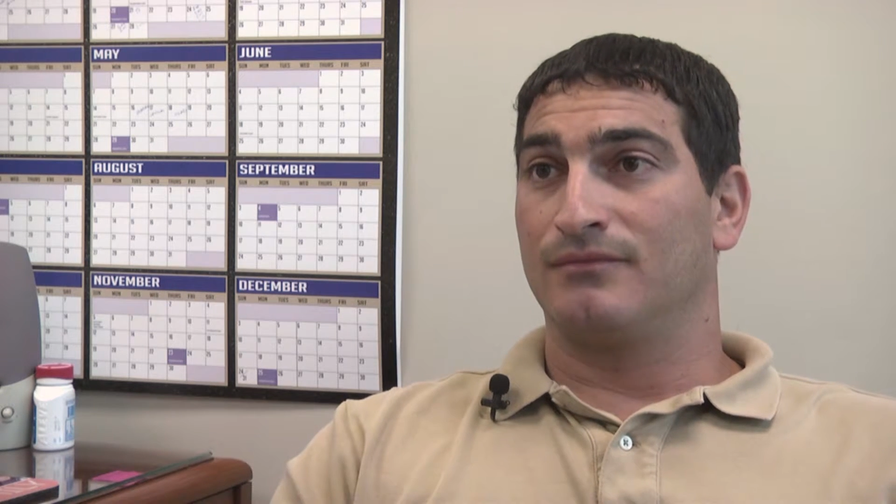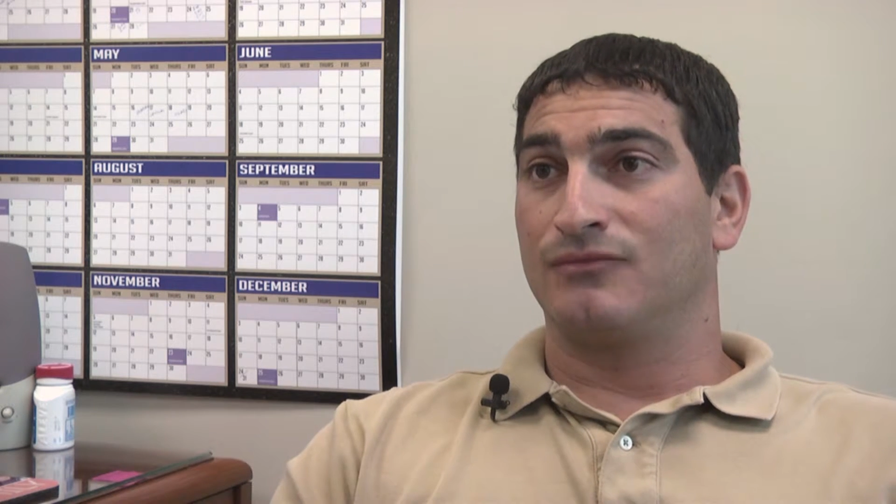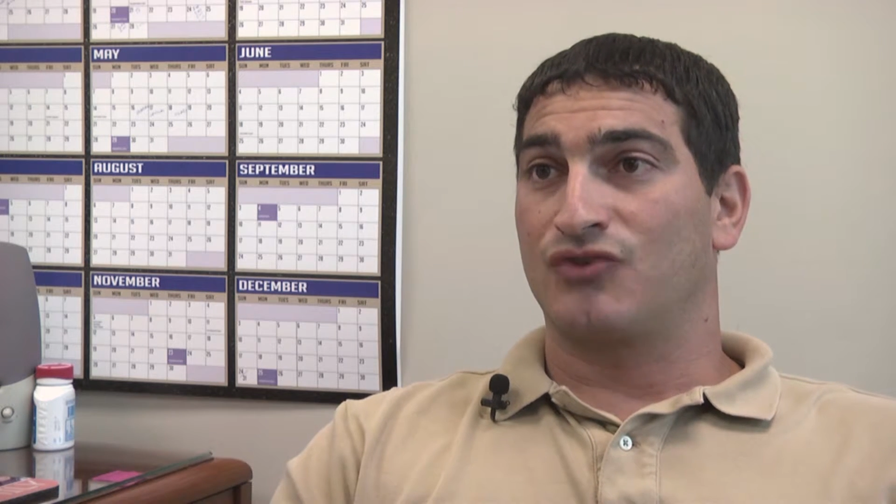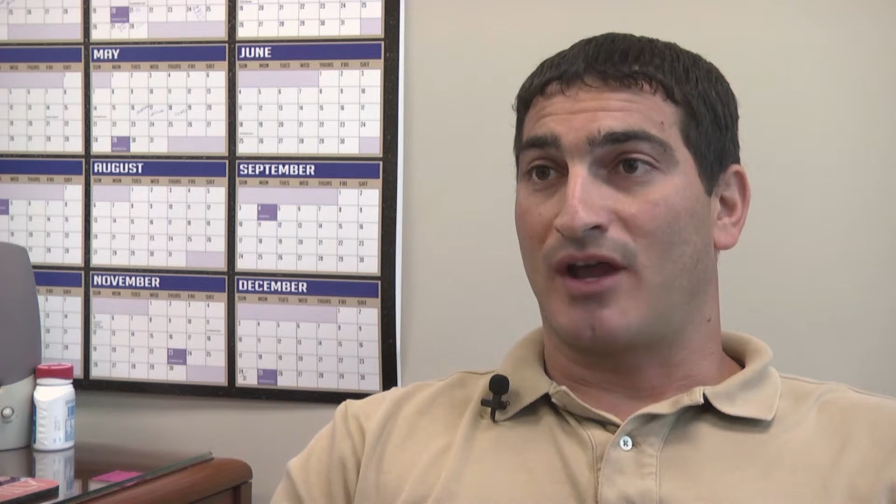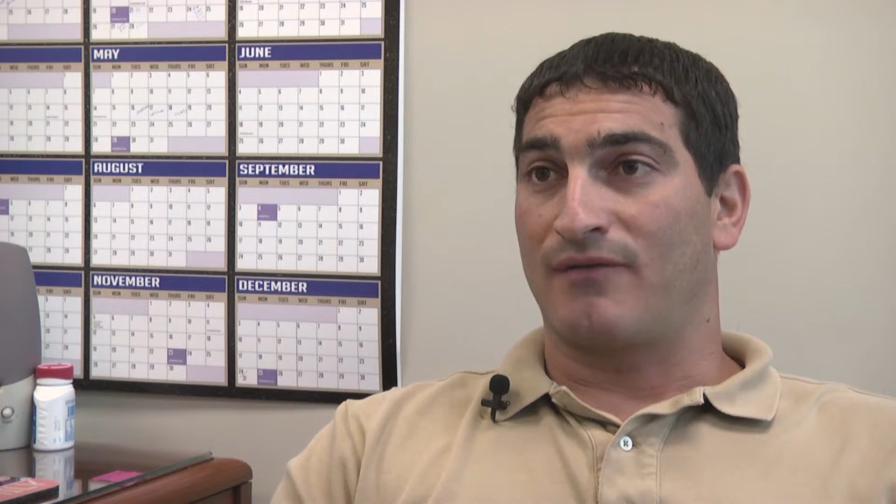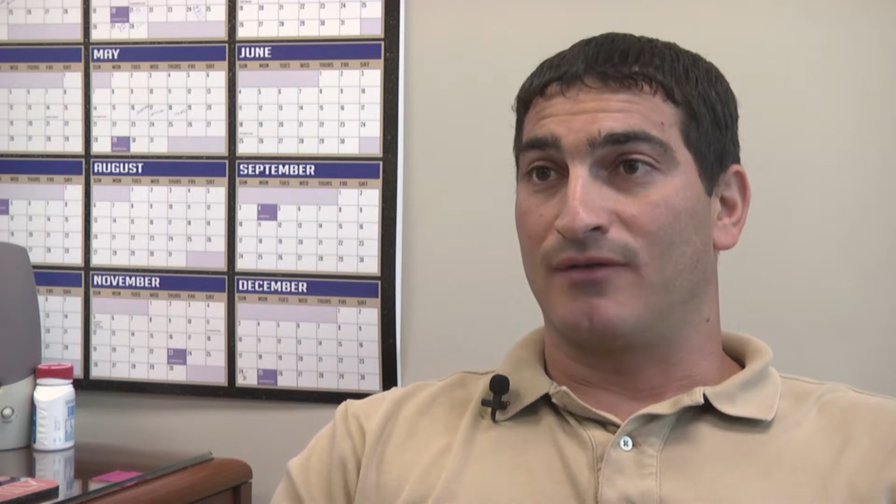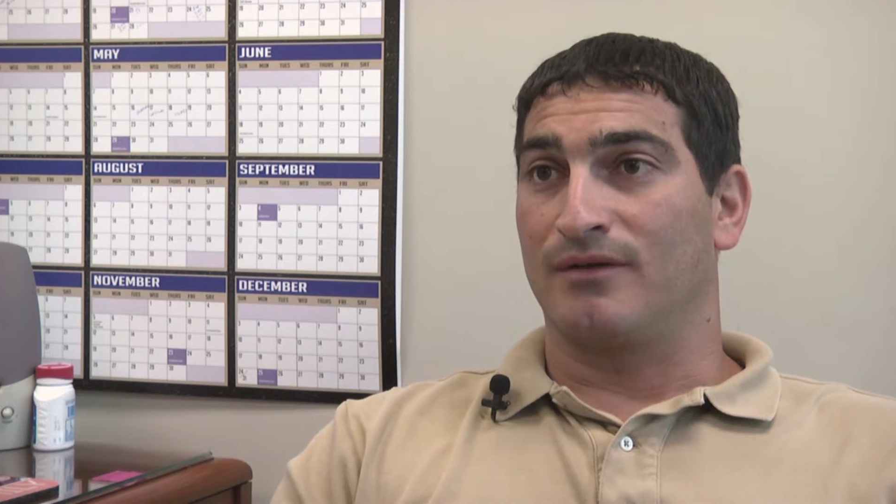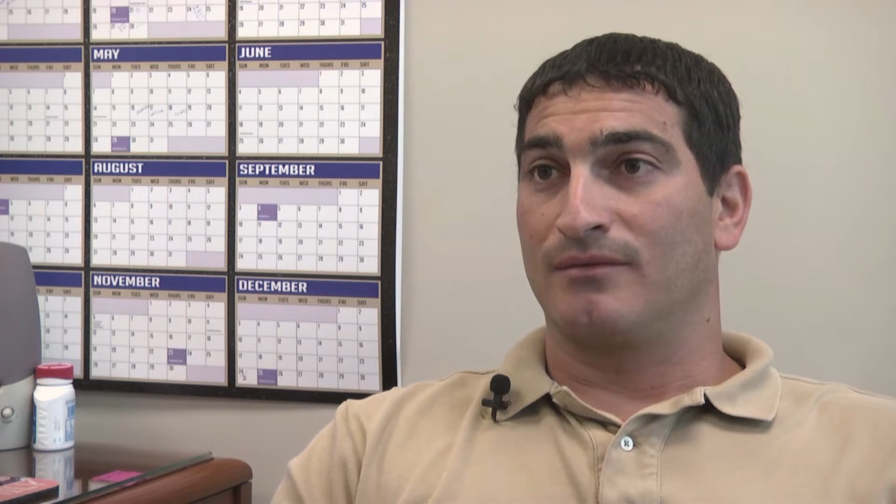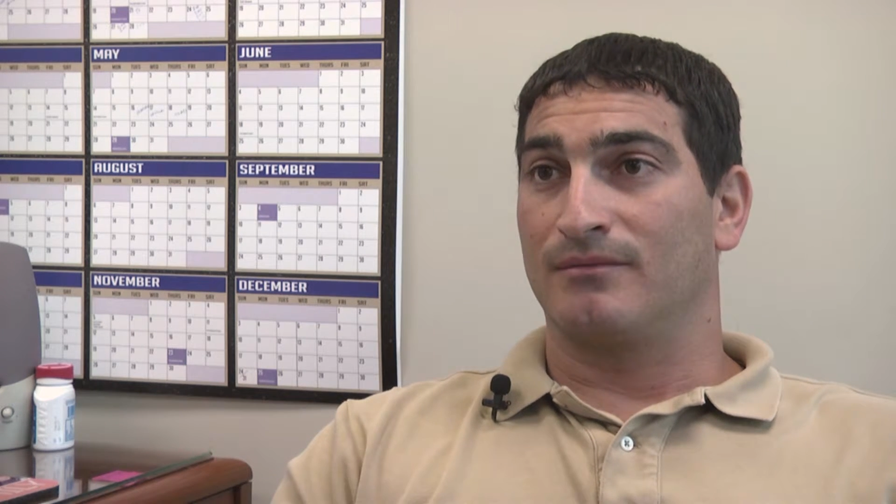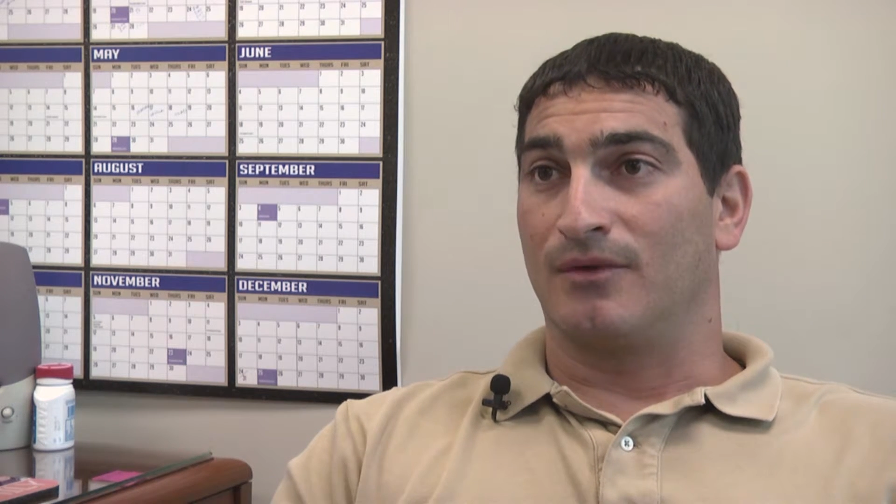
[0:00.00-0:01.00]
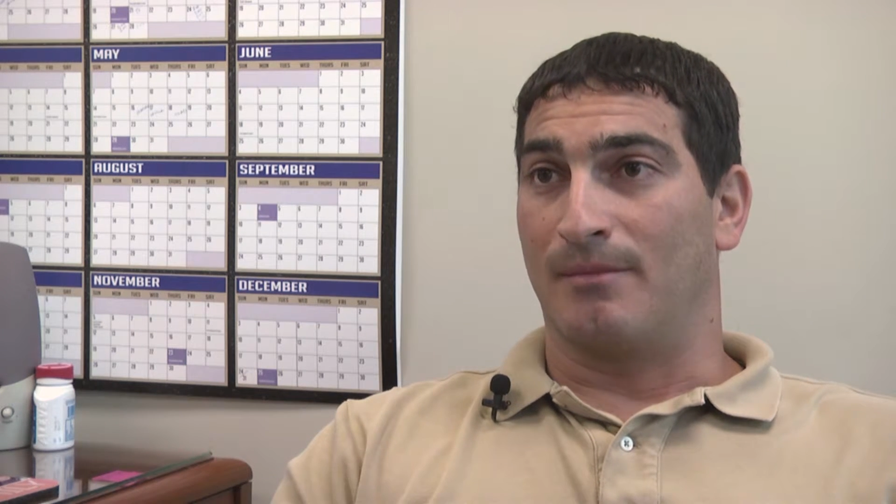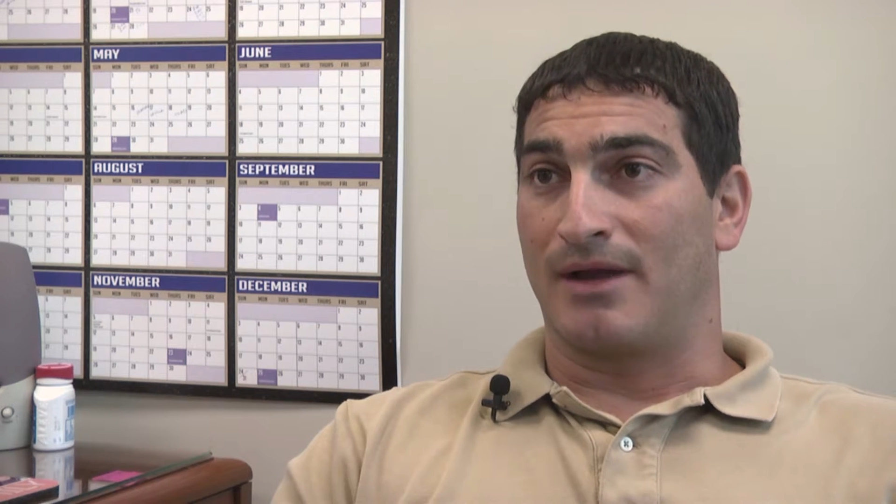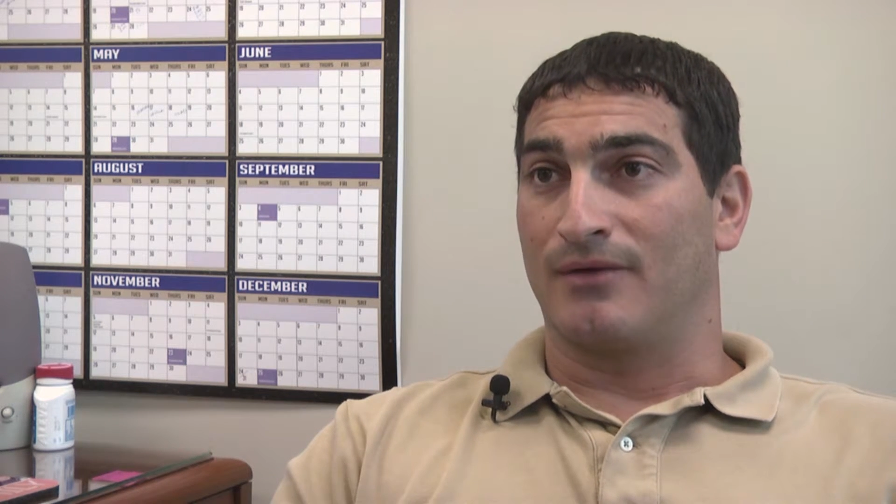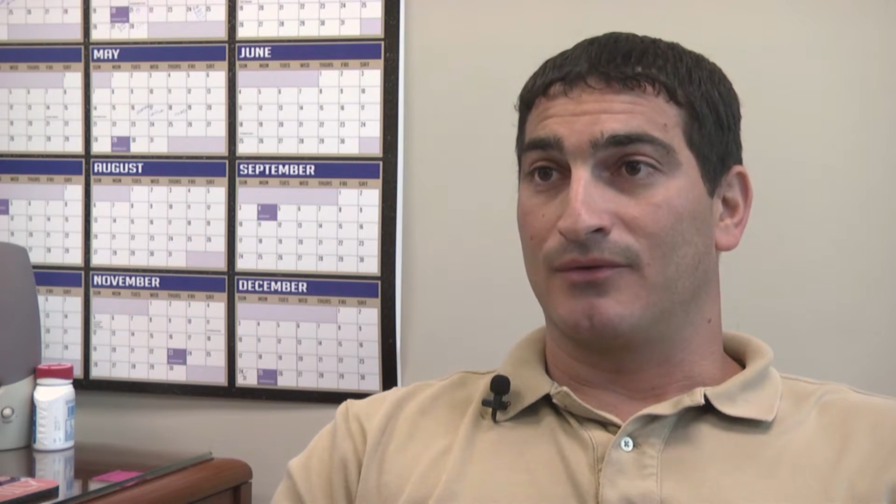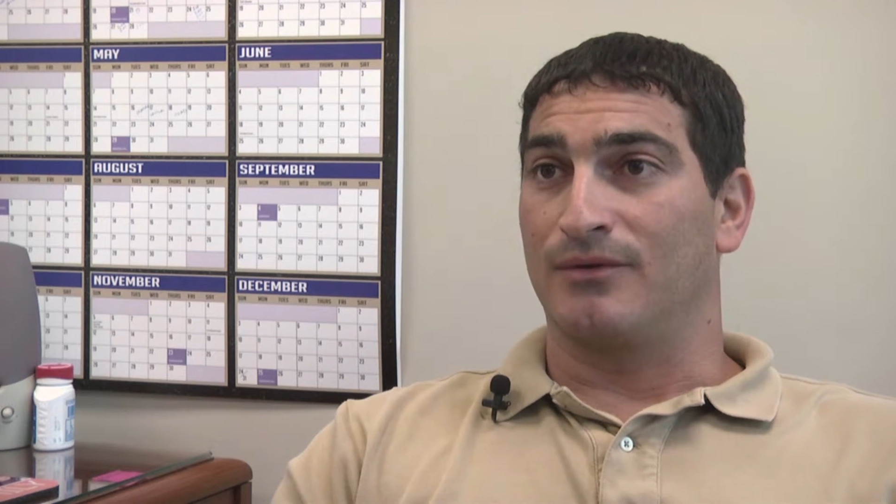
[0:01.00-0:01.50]
traffic
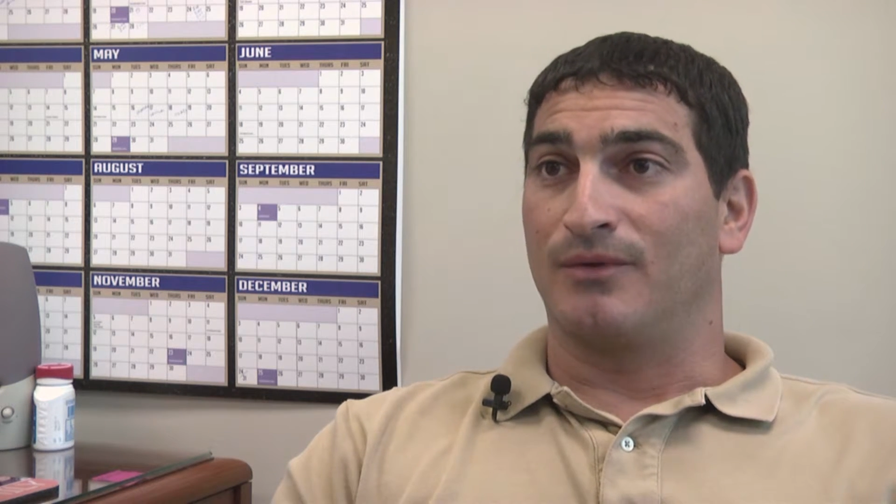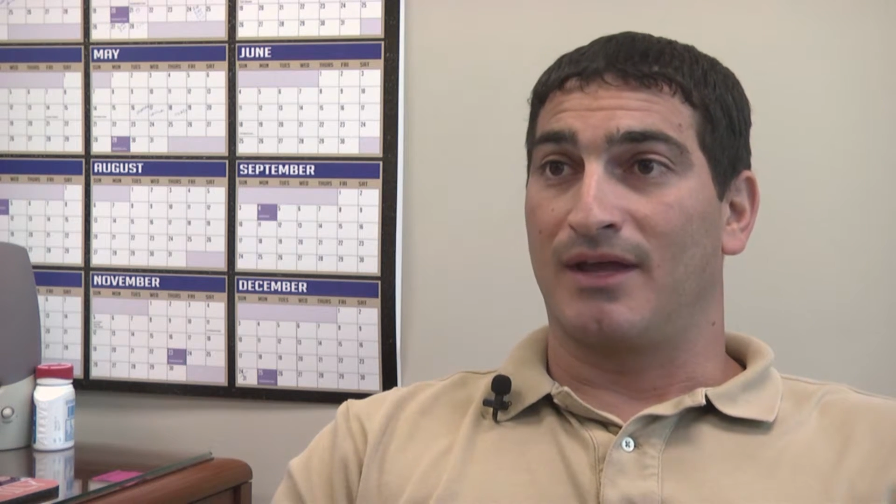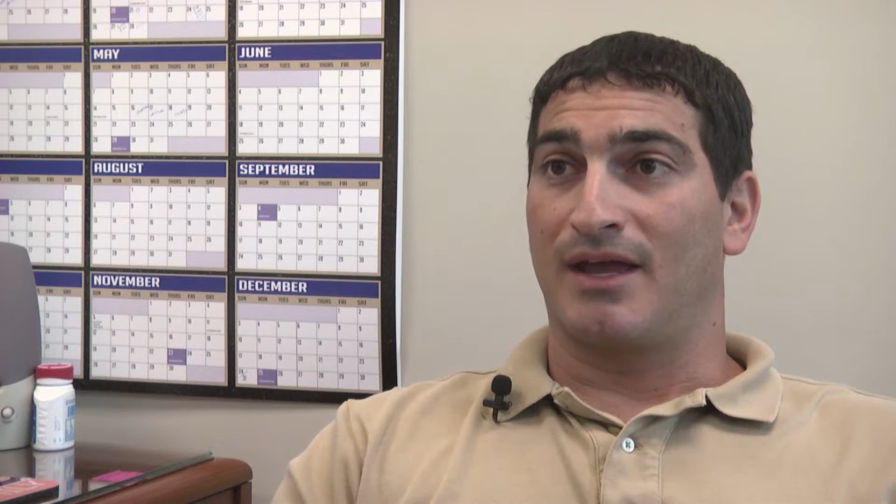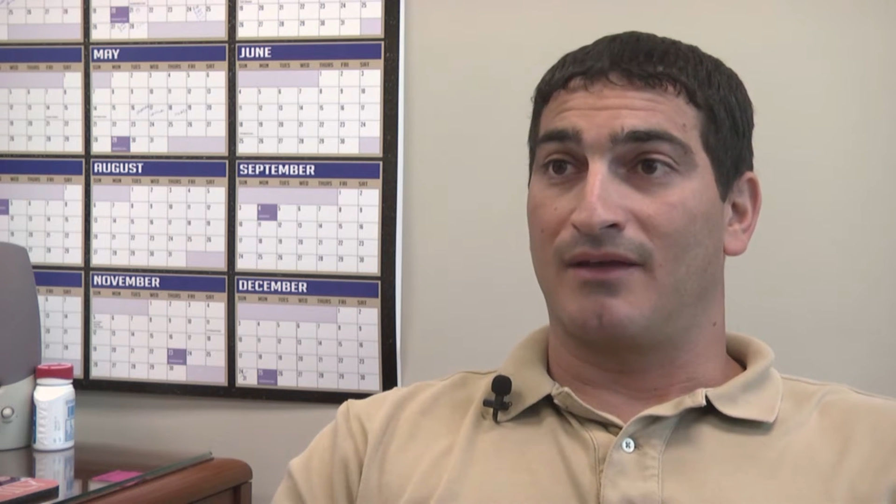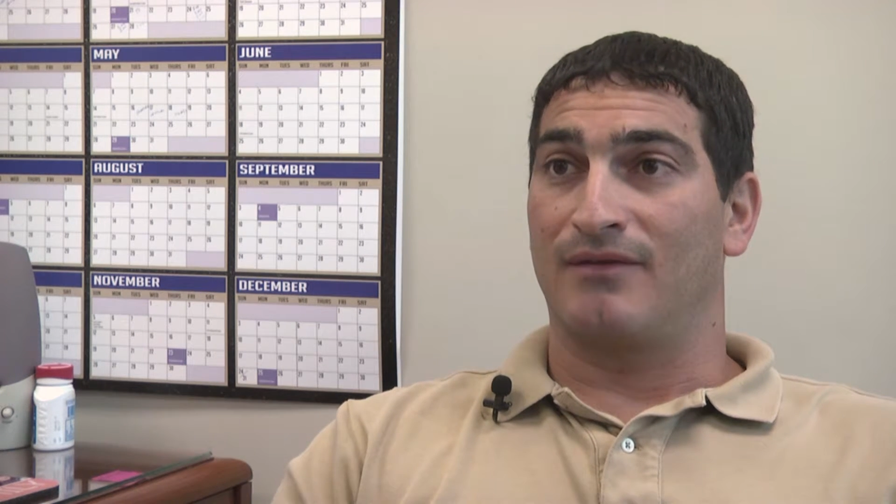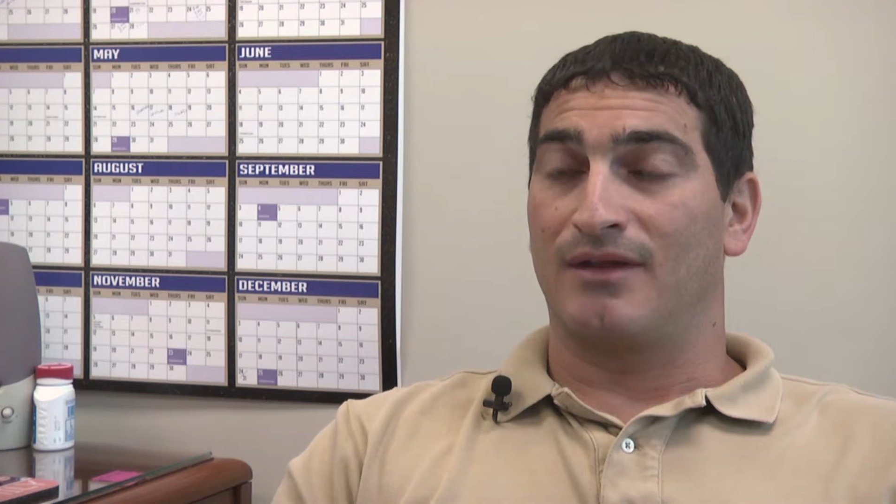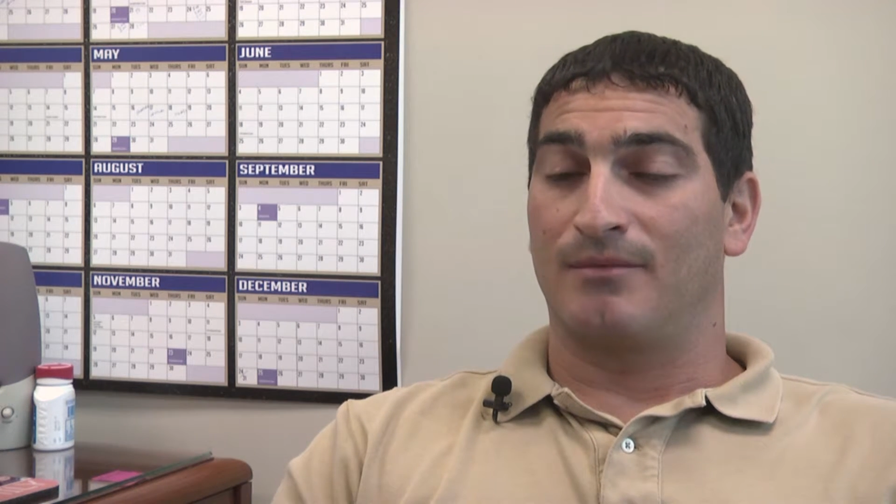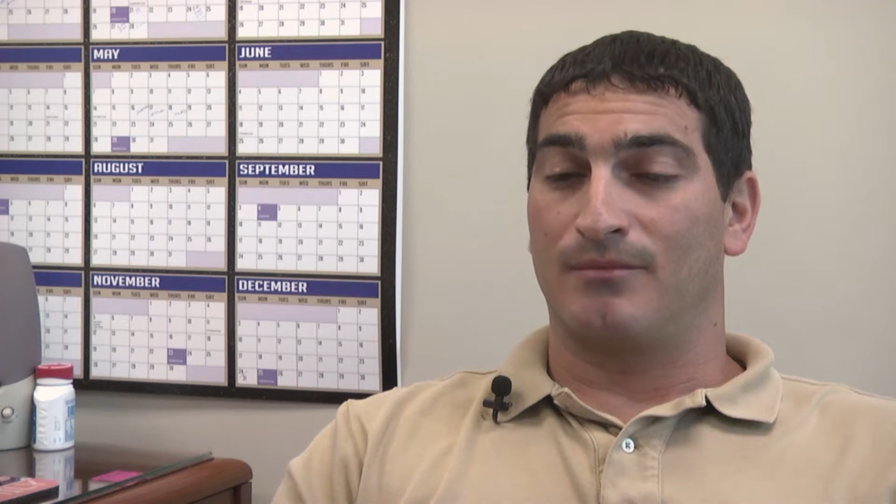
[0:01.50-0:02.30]
amount that we have